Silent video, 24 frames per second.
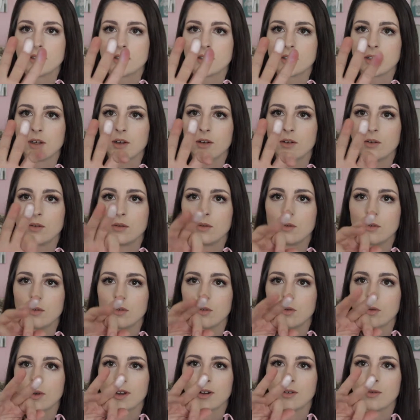So,
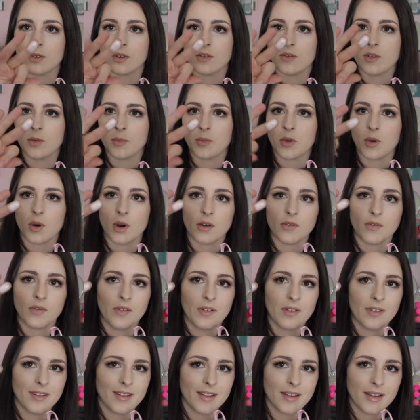oh, I don't want to flip you
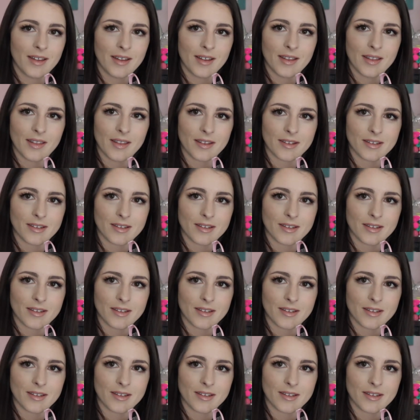off.